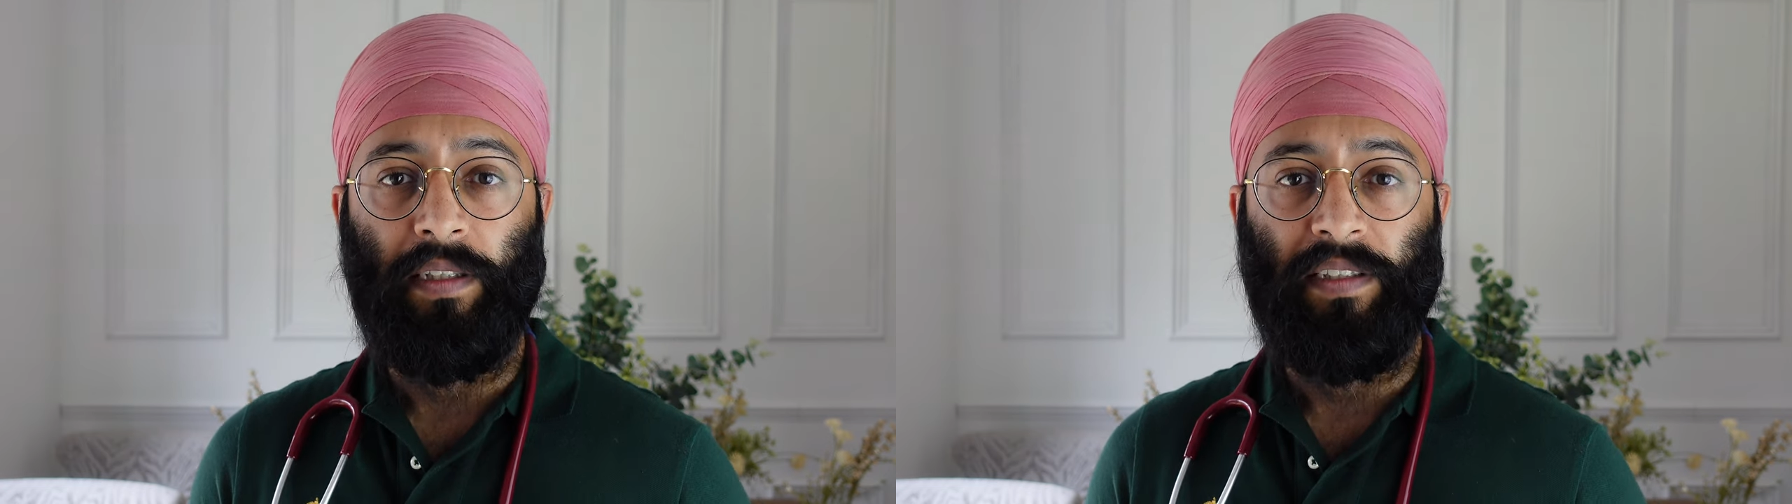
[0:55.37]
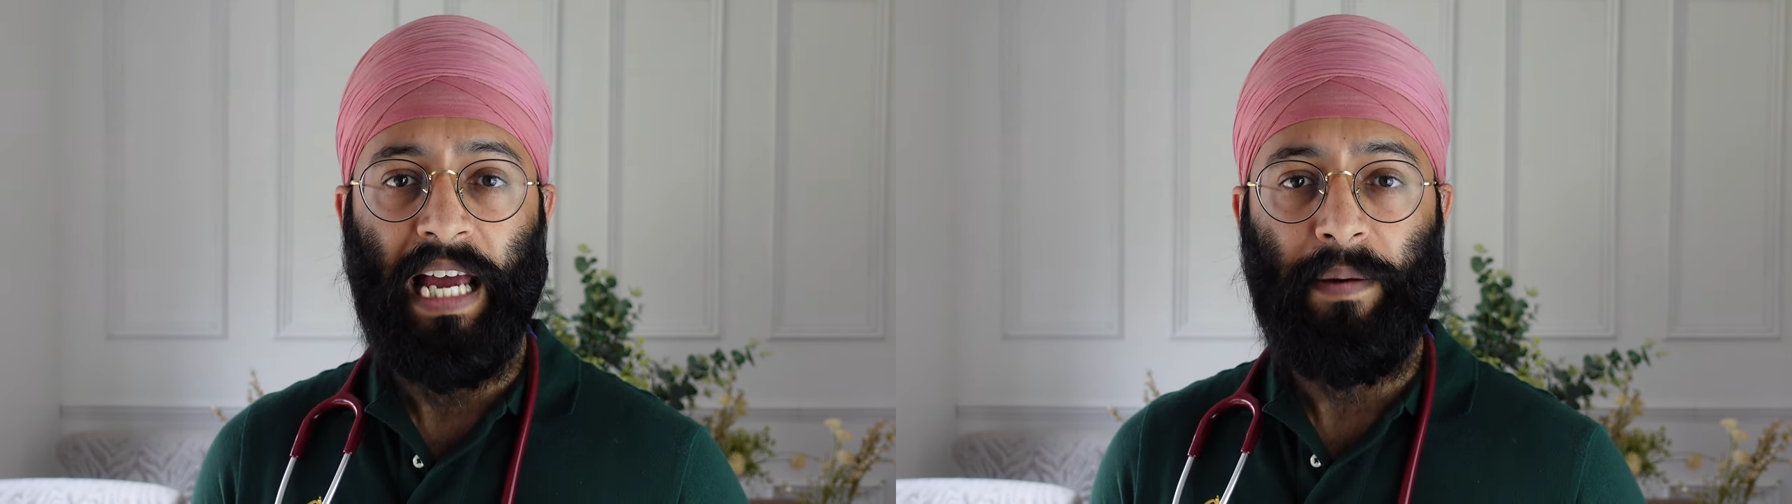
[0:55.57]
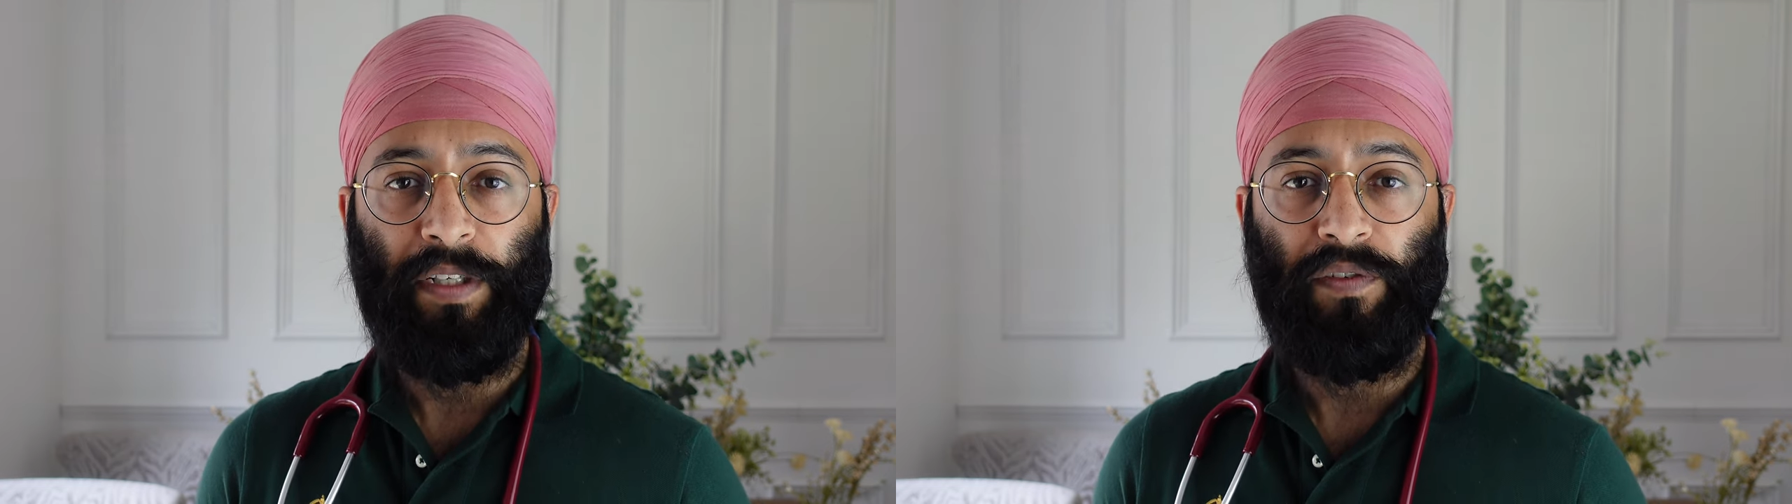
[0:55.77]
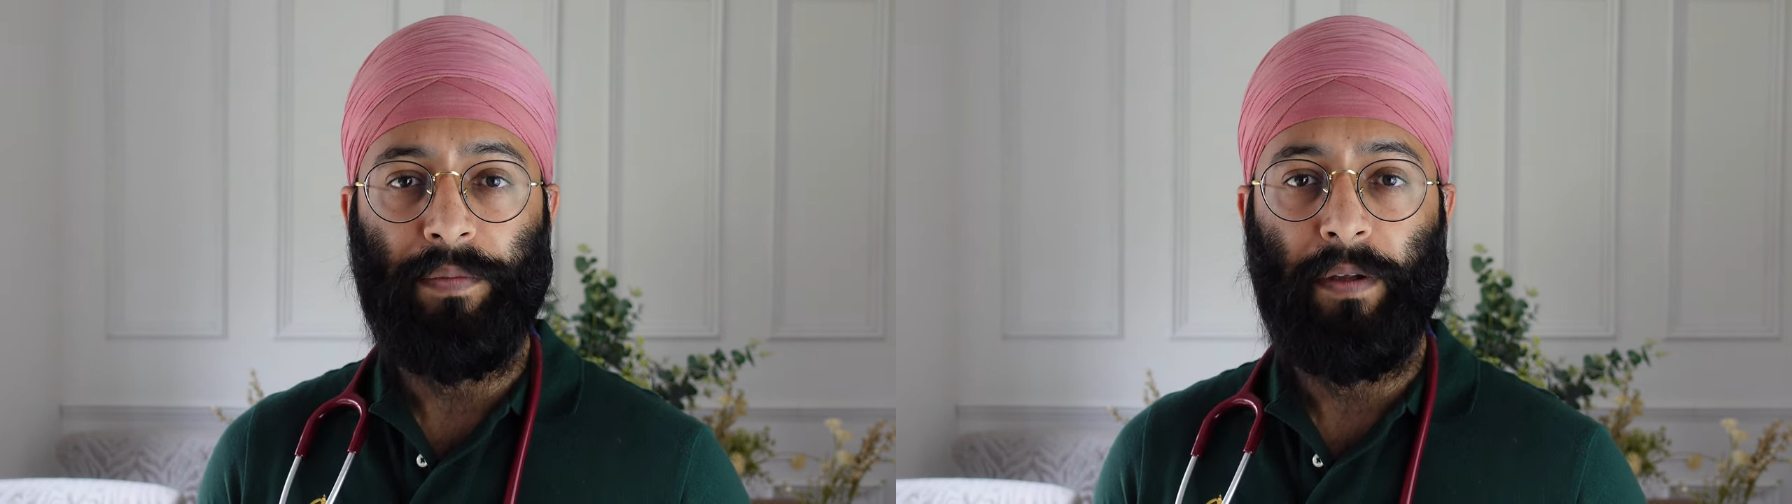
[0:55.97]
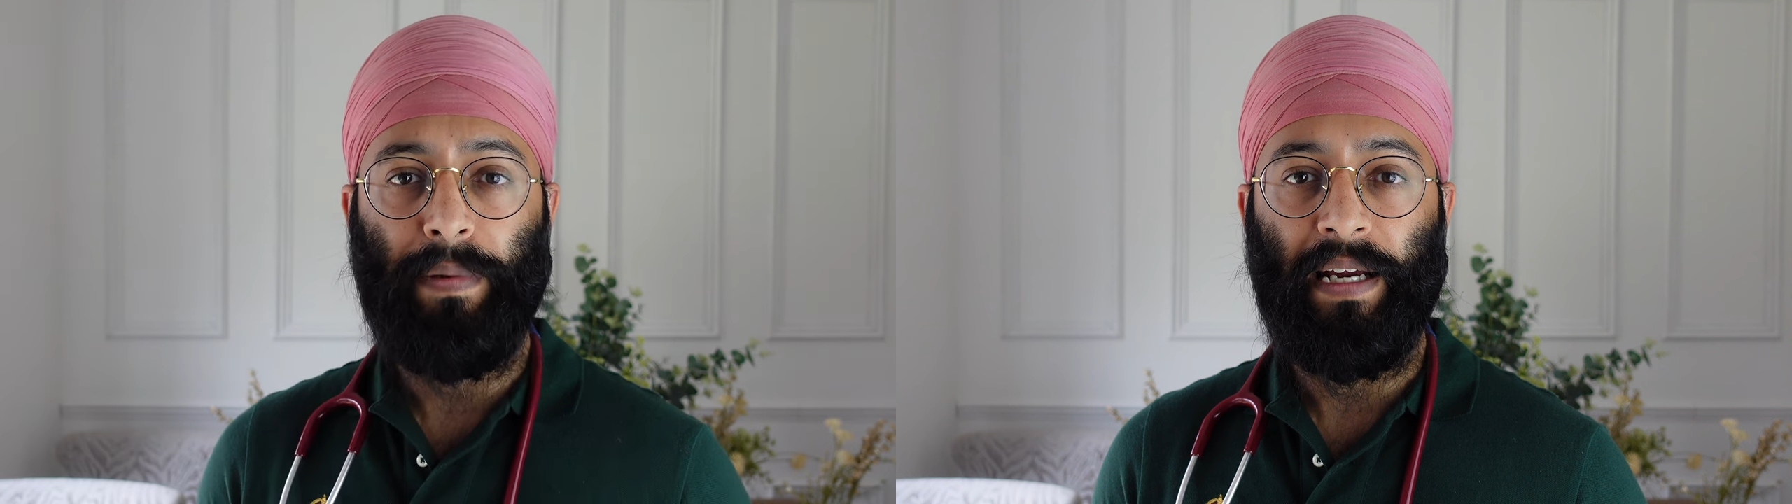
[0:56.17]
The damage
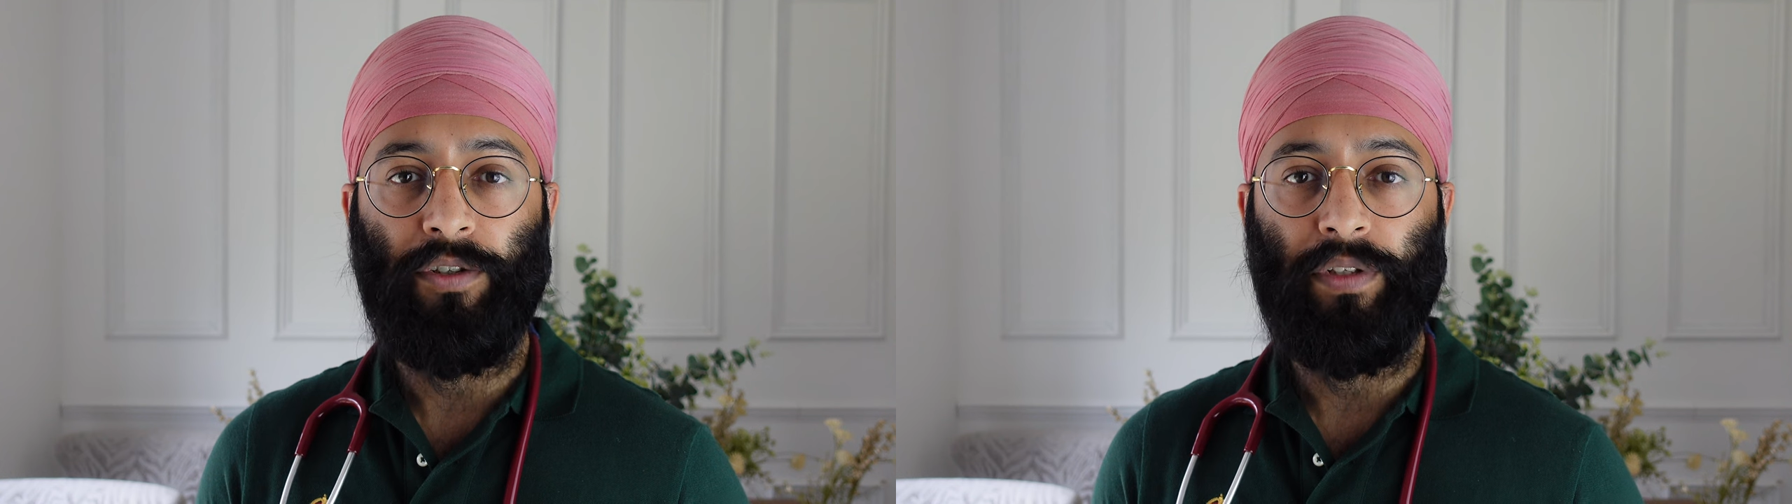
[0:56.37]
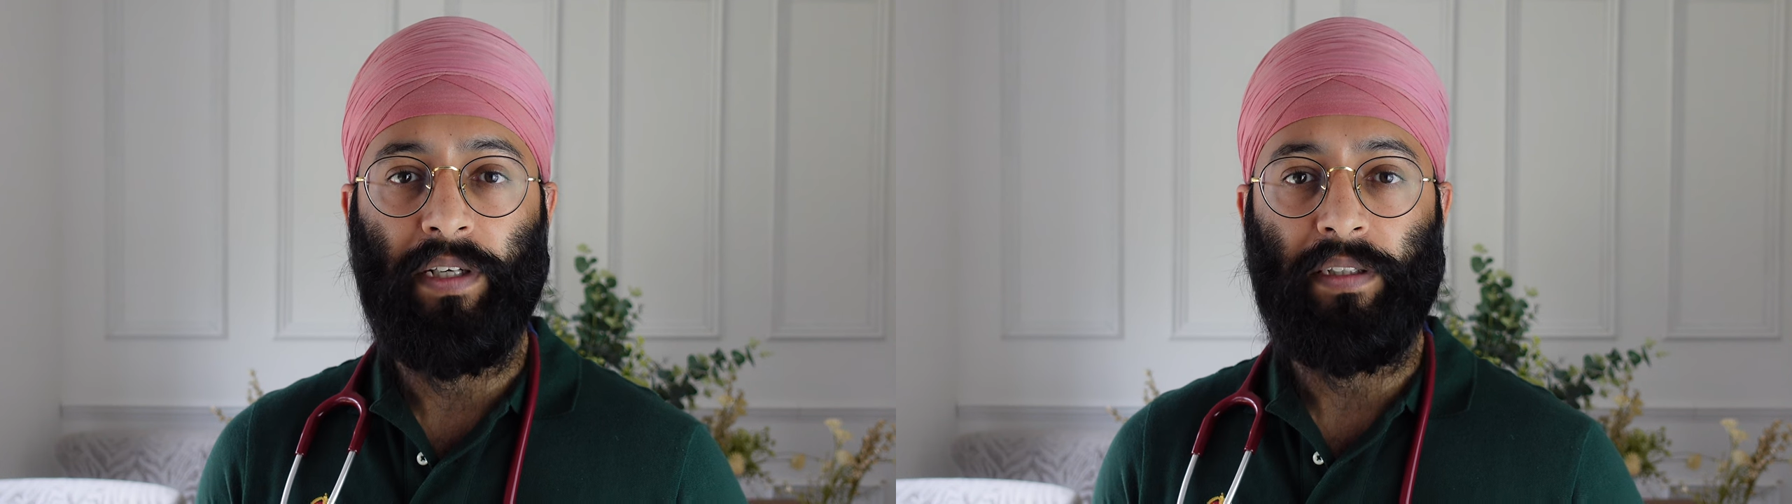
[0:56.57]
from the battery